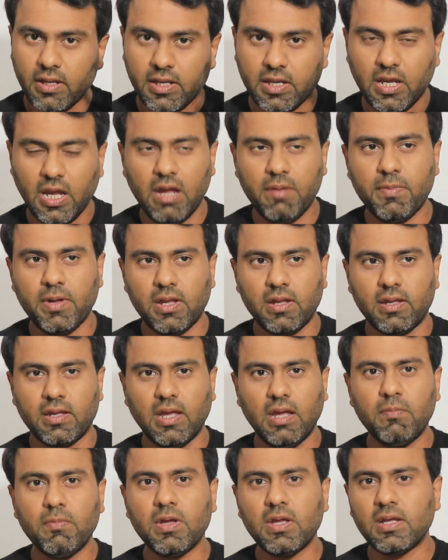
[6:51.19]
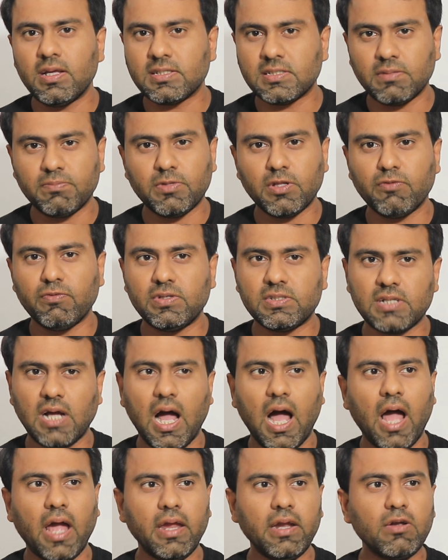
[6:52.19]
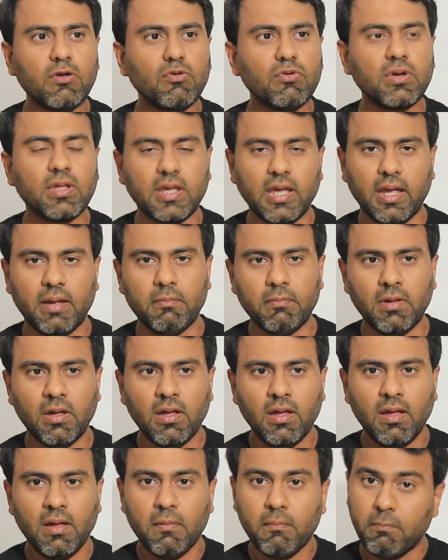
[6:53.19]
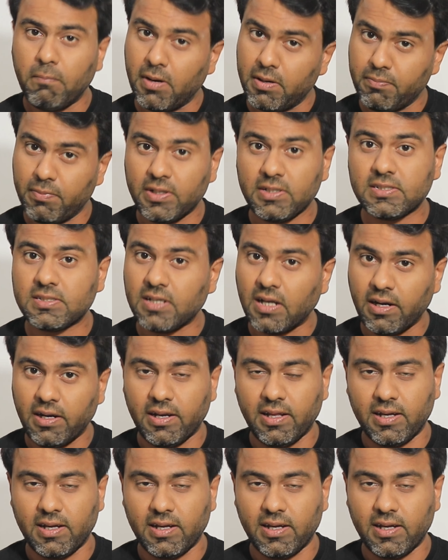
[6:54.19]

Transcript: Gaming is something which I don't game, but my son